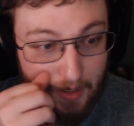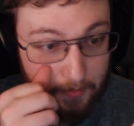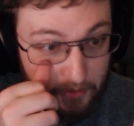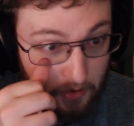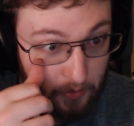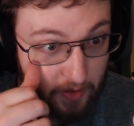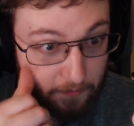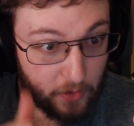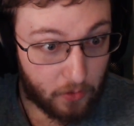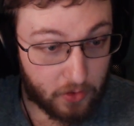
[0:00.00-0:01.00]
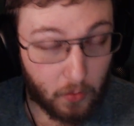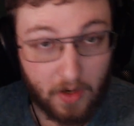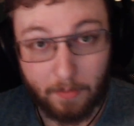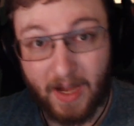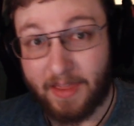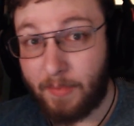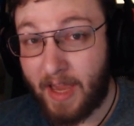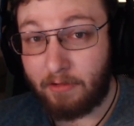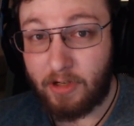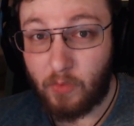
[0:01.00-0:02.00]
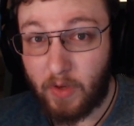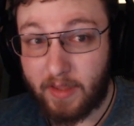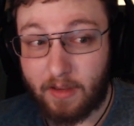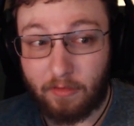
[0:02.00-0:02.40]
So if you just want to buy the batteries with it,